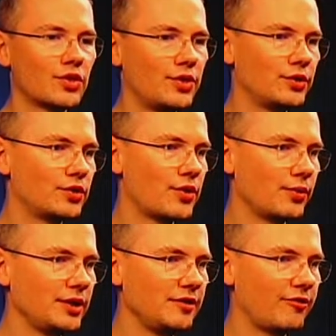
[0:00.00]

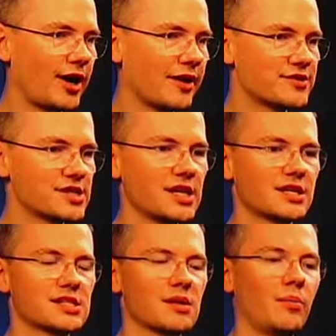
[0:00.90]

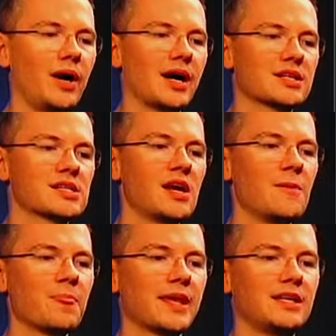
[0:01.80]
356 bucks
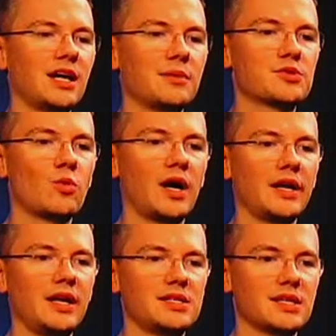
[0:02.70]
times
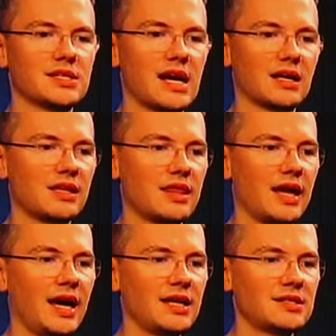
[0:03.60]
1 is exactly
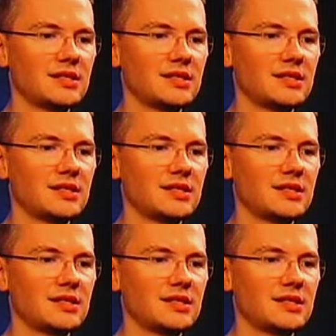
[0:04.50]
that.